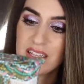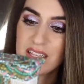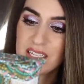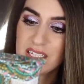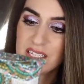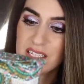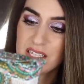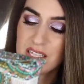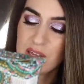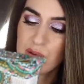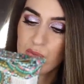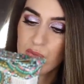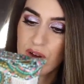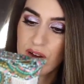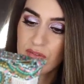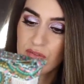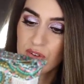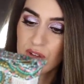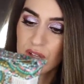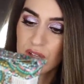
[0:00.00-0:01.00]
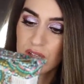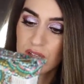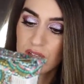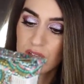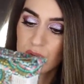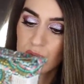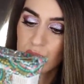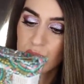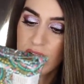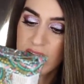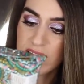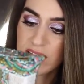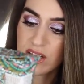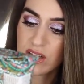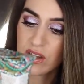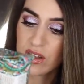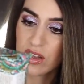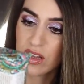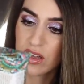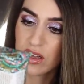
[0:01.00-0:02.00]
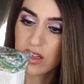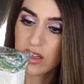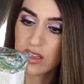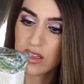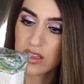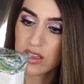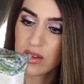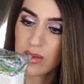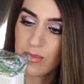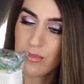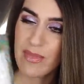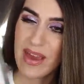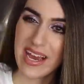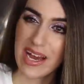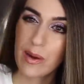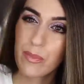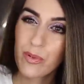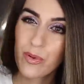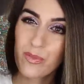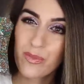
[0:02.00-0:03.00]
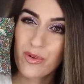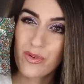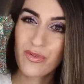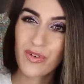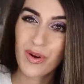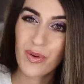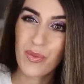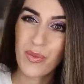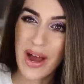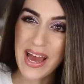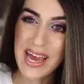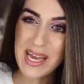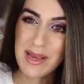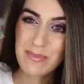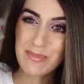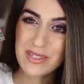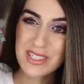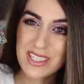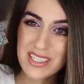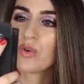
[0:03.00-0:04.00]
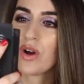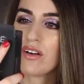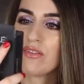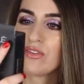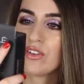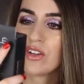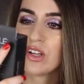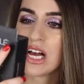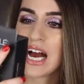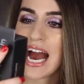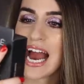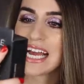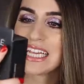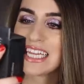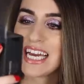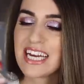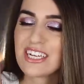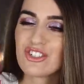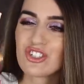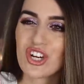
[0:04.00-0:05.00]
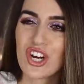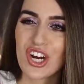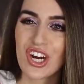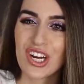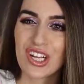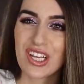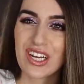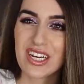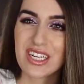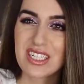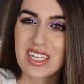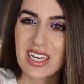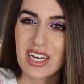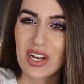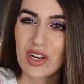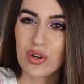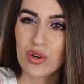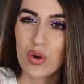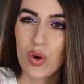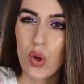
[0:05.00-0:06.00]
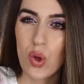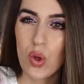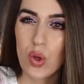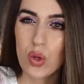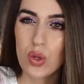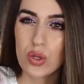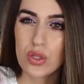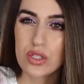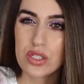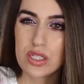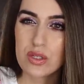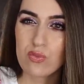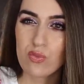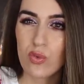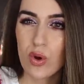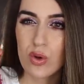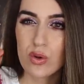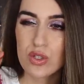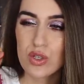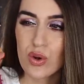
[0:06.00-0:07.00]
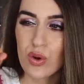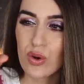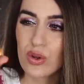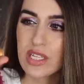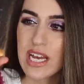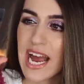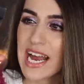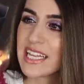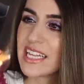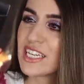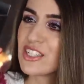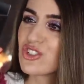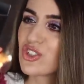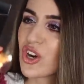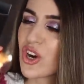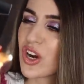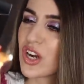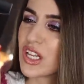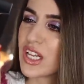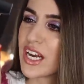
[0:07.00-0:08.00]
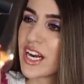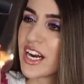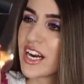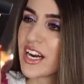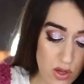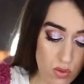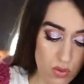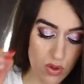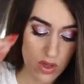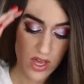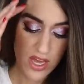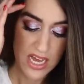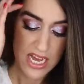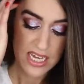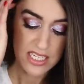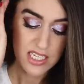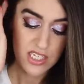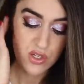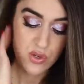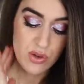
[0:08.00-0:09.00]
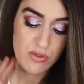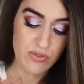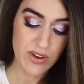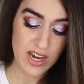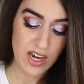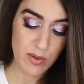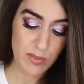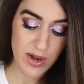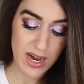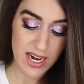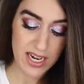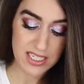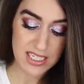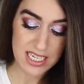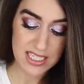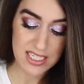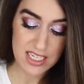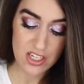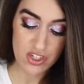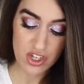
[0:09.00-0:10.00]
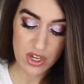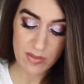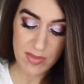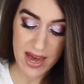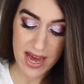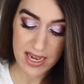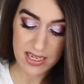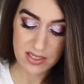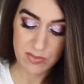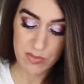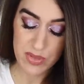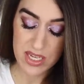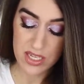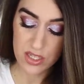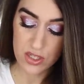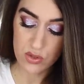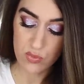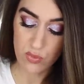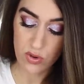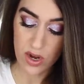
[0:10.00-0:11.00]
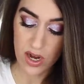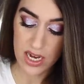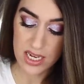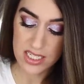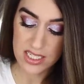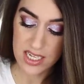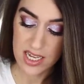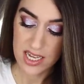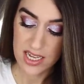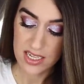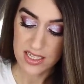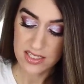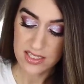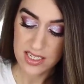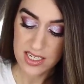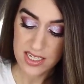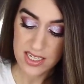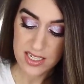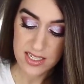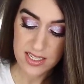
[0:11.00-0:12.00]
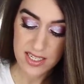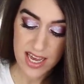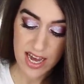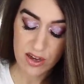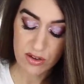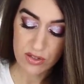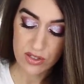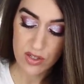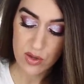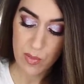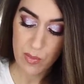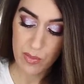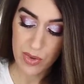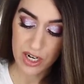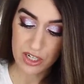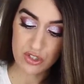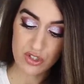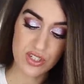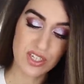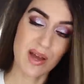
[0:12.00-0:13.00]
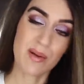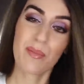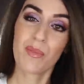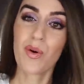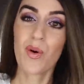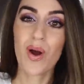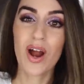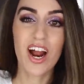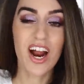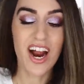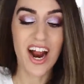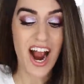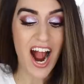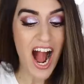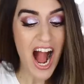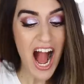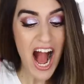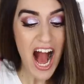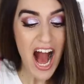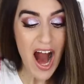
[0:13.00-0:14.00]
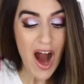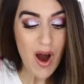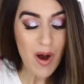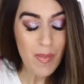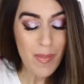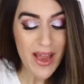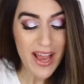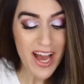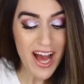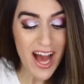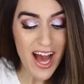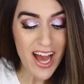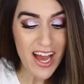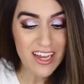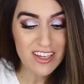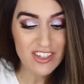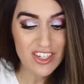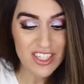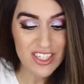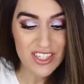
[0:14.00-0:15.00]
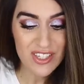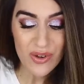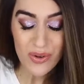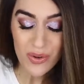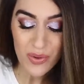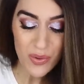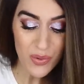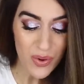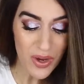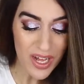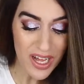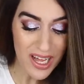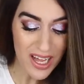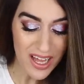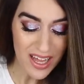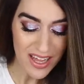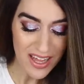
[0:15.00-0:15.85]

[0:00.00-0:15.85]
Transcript: This is the Revel Retinol Makeup Remover Wipes. Revel Eyelash Curler. It's like a gold, rose gold eyelash curler. Oh, it says you can find our products at TJ Maxx, Beals, Ross, DD Discounts, Marshalls, and more. Oh my gosh, that's so cool.